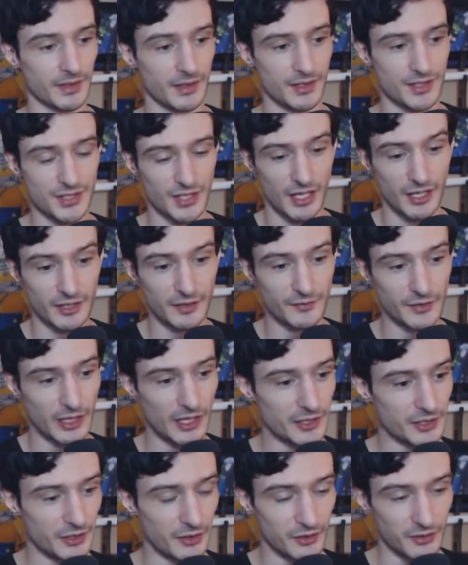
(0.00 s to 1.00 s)
Sorry if you're
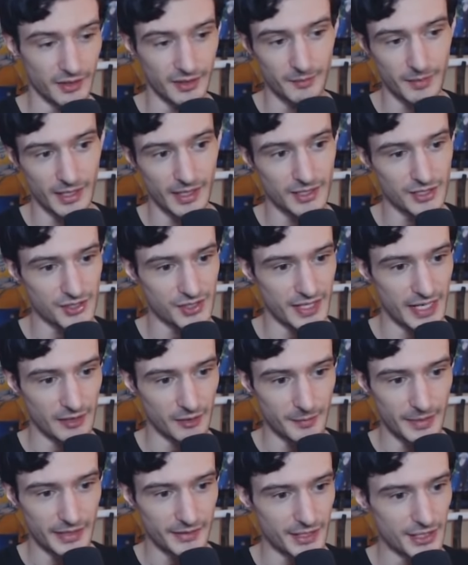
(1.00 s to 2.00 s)
audio only, but I just can't
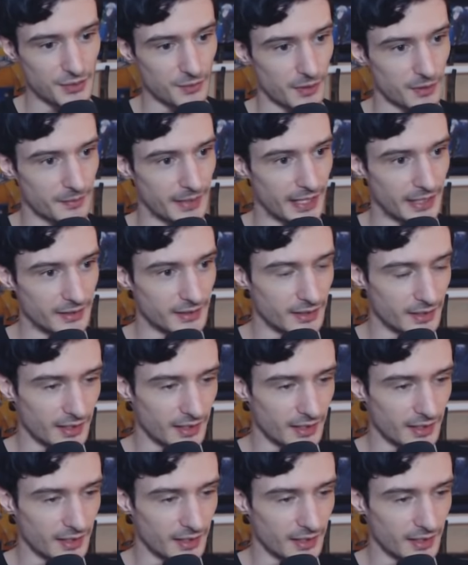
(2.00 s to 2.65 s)
repeat this one, man.